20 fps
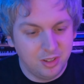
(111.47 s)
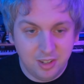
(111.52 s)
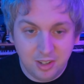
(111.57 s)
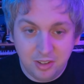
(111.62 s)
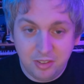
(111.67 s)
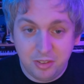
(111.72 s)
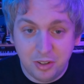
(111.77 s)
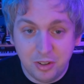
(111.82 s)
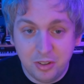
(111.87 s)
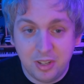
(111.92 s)
And
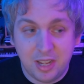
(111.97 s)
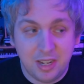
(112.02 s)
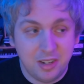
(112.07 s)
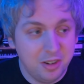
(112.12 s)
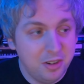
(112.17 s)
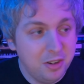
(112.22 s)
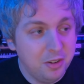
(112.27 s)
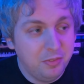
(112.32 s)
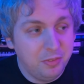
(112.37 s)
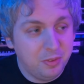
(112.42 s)
this does add
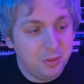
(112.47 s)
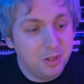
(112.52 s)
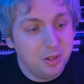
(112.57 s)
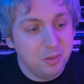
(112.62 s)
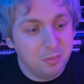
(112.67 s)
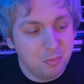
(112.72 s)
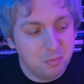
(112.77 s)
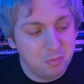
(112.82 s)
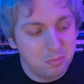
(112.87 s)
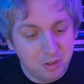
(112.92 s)
enough
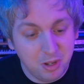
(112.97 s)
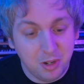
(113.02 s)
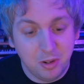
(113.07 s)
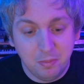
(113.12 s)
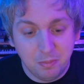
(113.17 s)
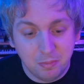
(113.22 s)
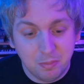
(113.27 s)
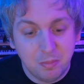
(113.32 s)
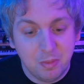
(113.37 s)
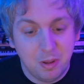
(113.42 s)
to,
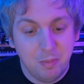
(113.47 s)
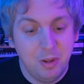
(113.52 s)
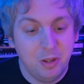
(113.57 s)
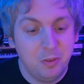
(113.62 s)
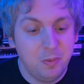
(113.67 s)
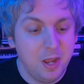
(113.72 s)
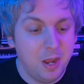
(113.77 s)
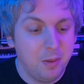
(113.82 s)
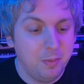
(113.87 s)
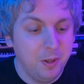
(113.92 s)
it
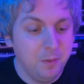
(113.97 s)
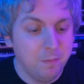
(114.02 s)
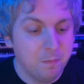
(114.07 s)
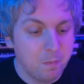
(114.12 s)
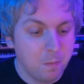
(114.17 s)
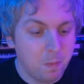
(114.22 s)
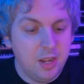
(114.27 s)
makes me happy.